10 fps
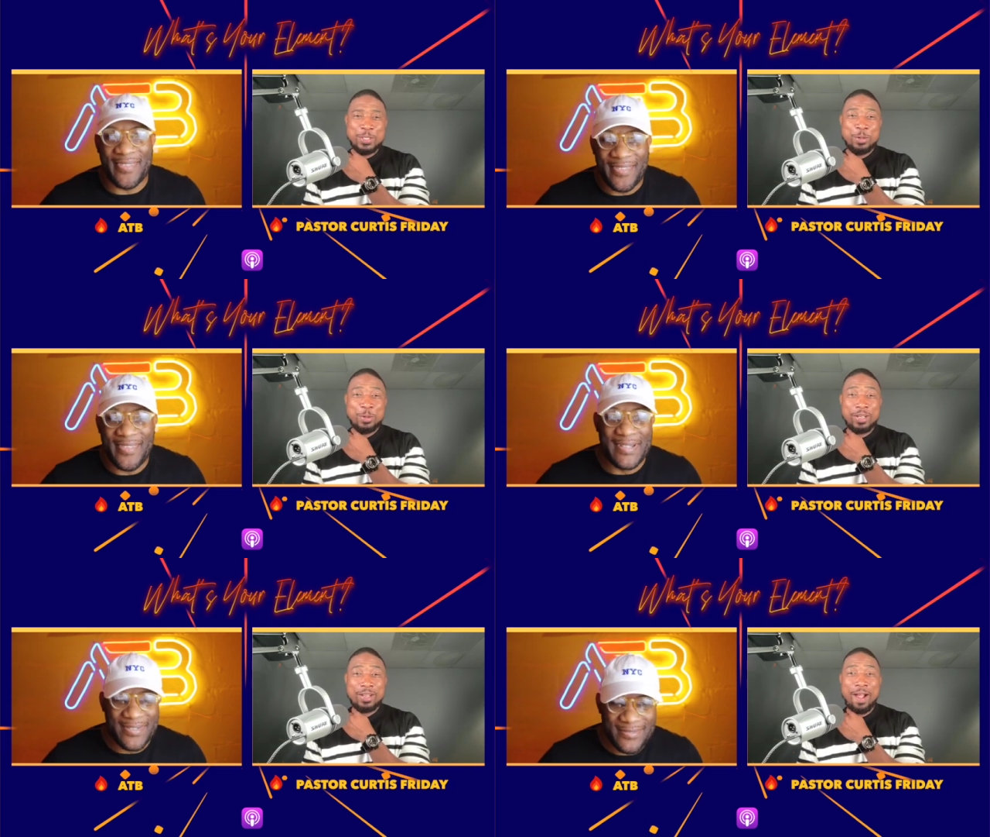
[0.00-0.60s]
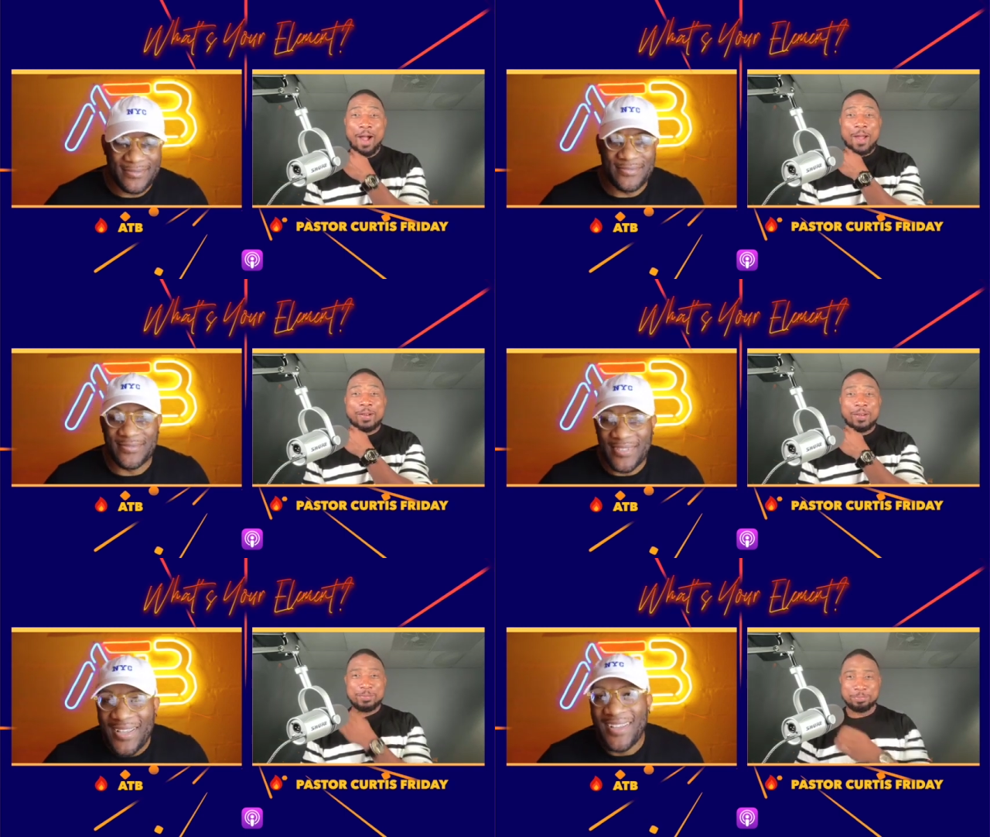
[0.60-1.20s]
Speaker 1: the opportunity.
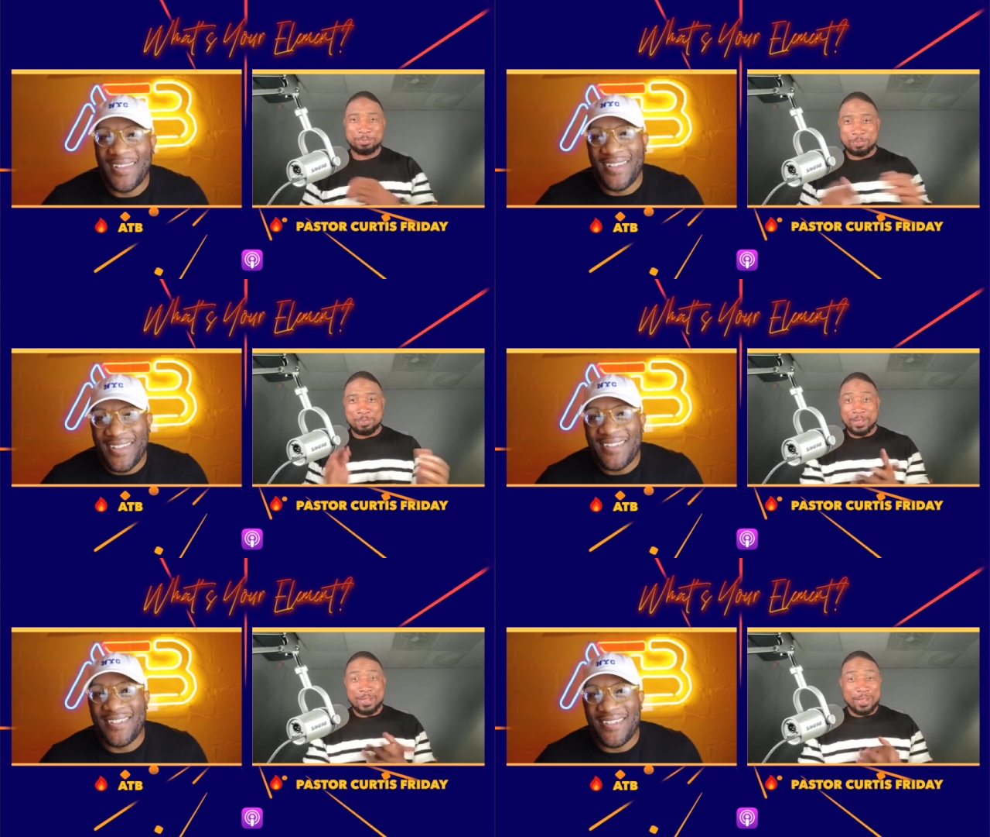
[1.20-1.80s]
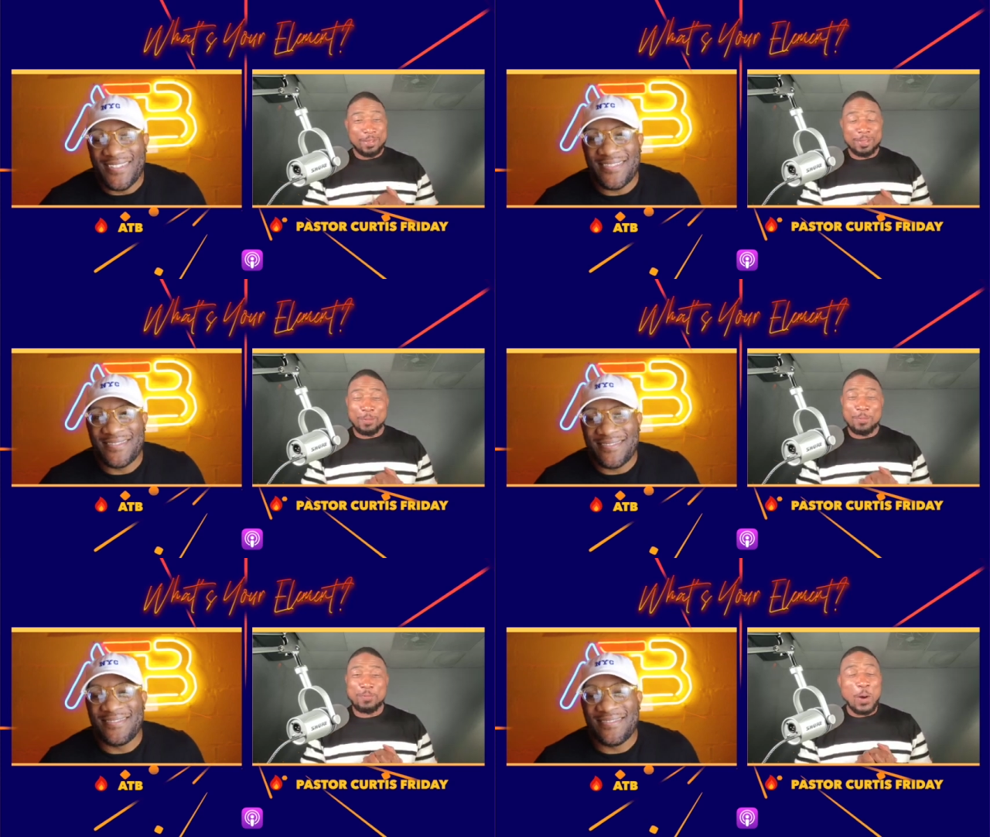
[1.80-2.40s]
Honored
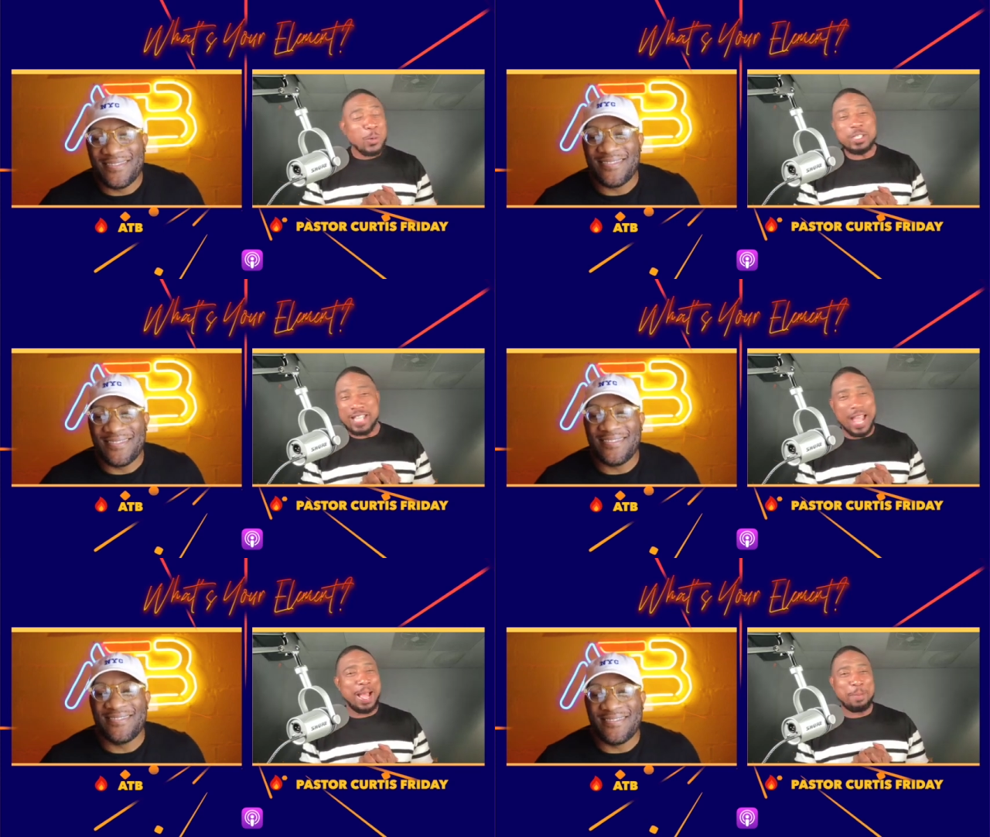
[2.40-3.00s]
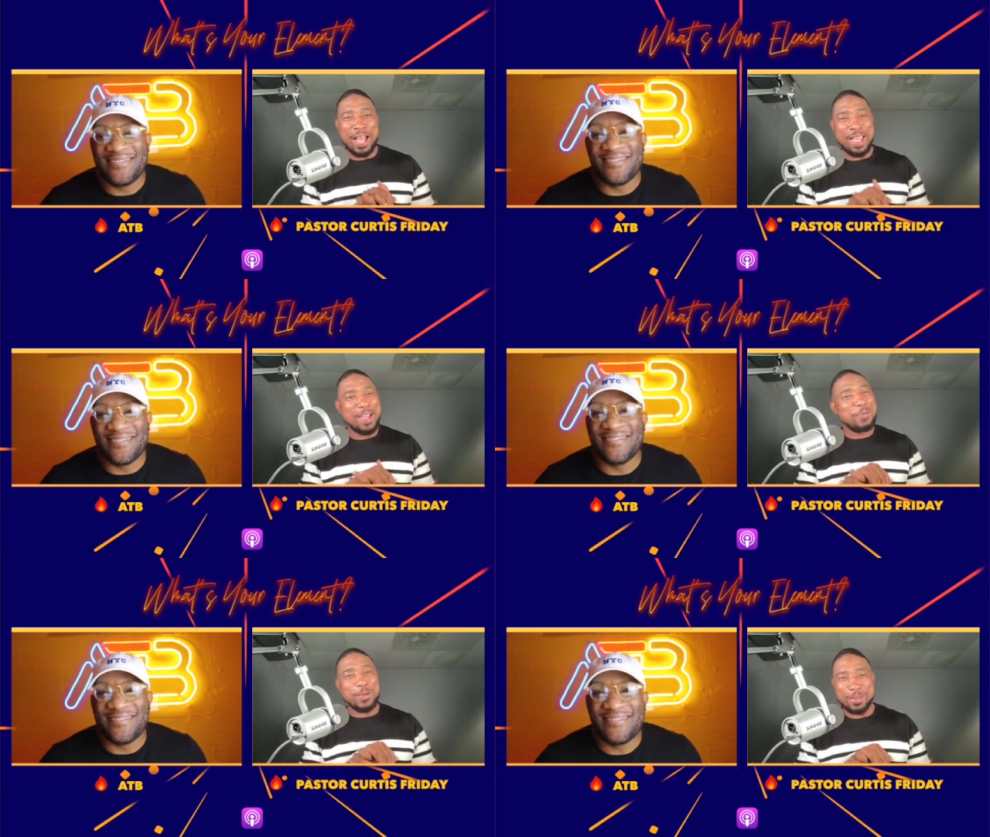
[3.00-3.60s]
the first time
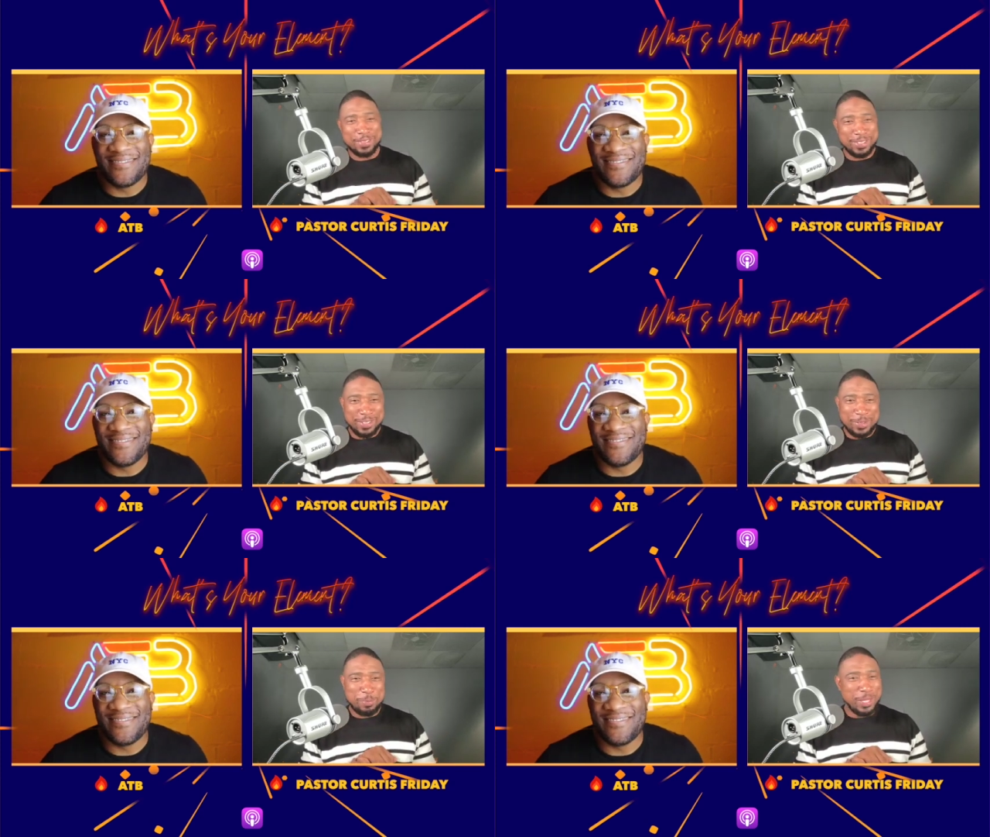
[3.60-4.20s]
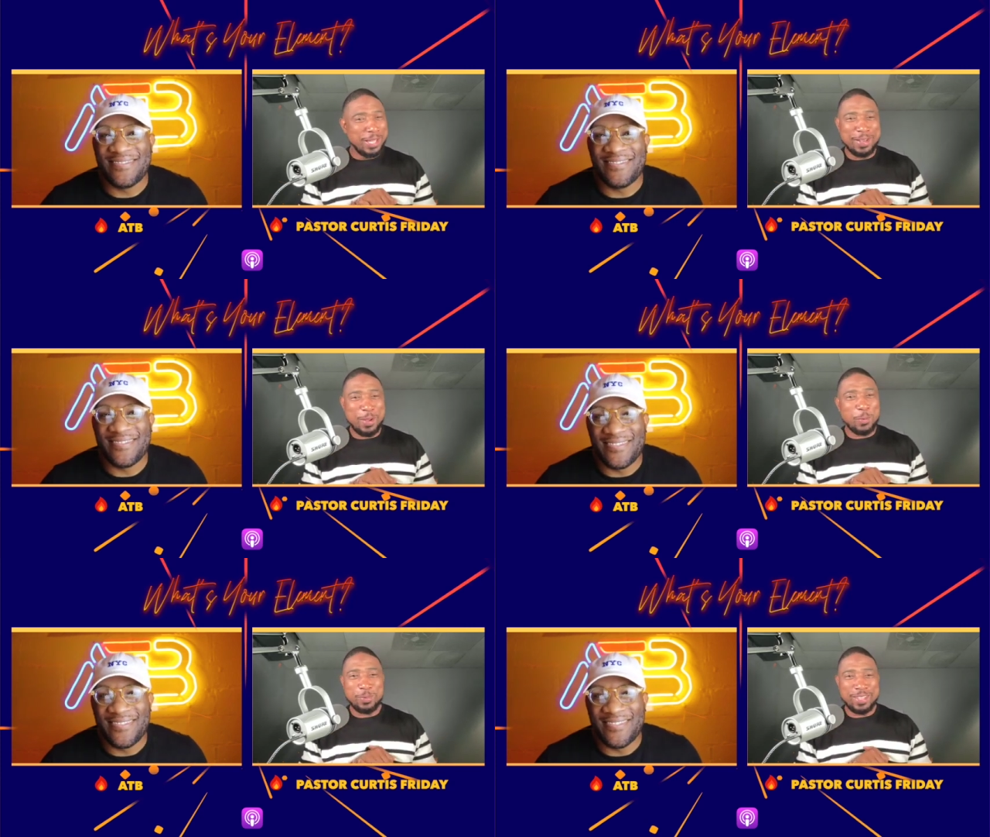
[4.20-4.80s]
I ever
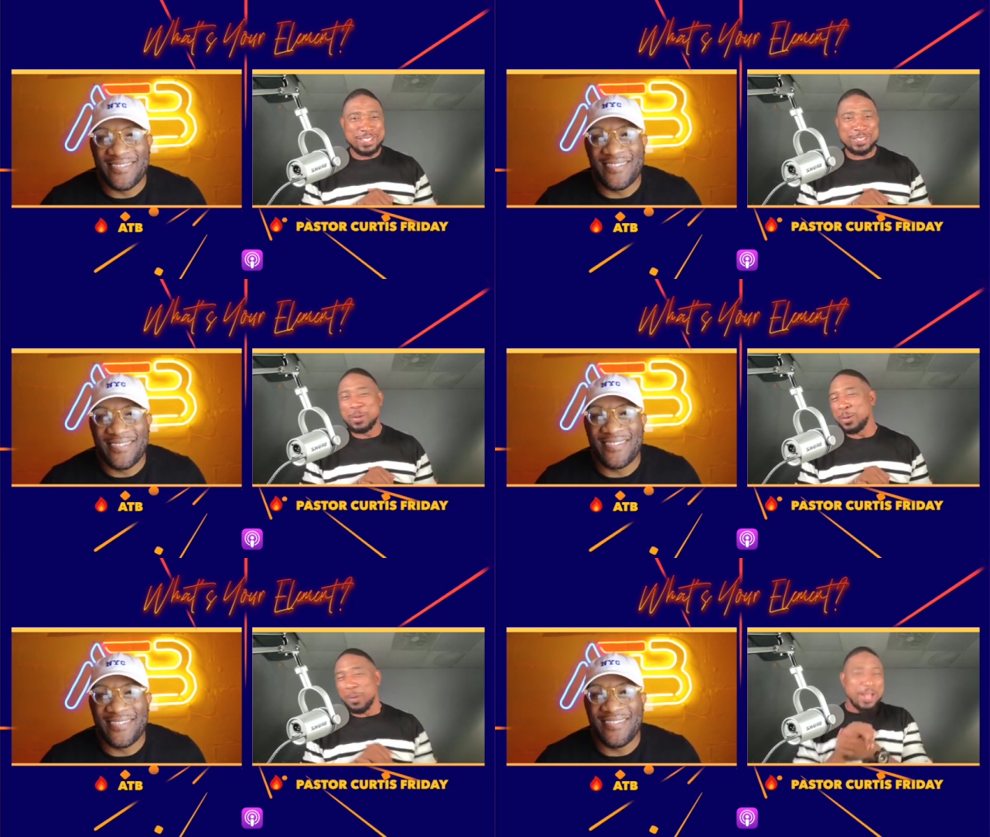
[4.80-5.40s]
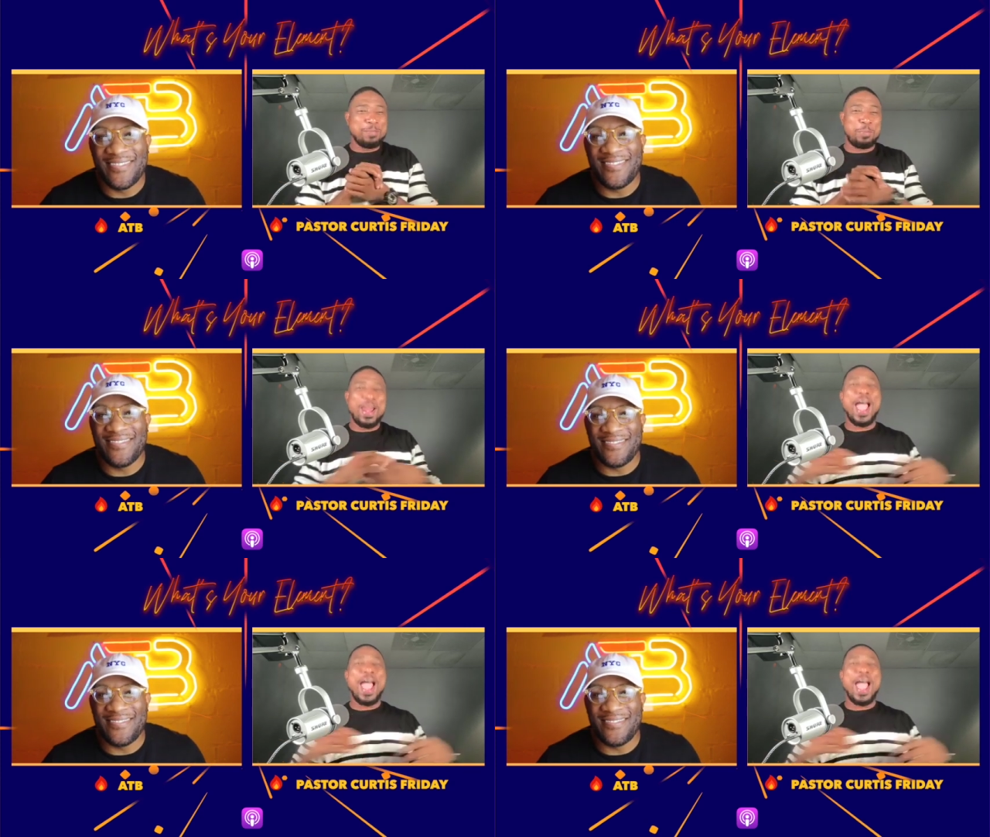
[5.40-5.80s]
been on this great